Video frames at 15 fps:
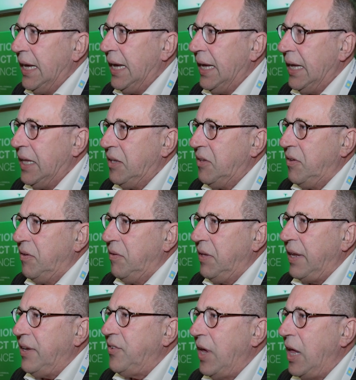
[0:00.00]
And
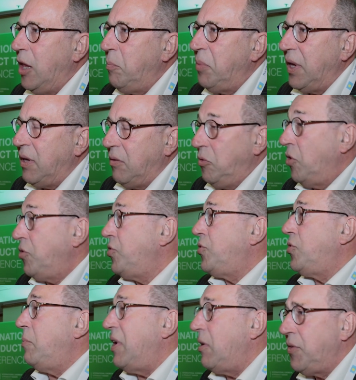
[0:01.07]
that is helping not
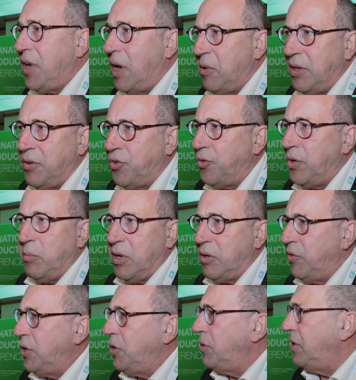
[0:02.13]
just the maritime industry,
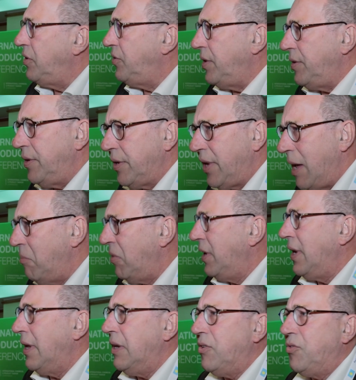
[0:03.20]
but we do this in the
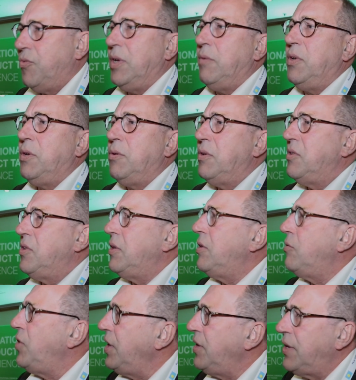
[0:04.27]
gambling industry, we do this in
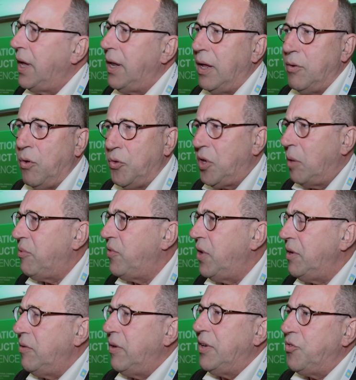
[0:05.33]
the retail and all type of
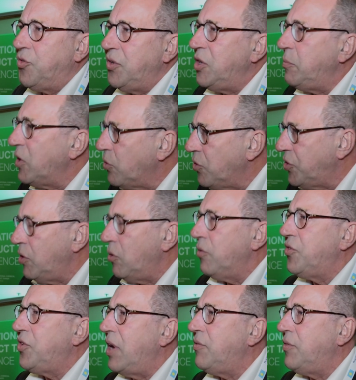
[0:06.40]
other industries, because they
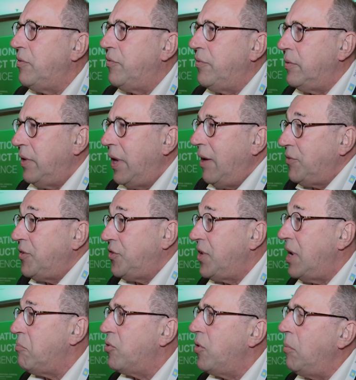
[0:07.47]
all have the
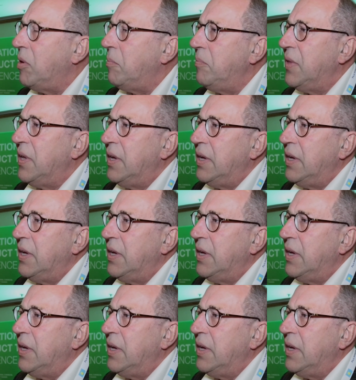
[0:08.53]
same problem.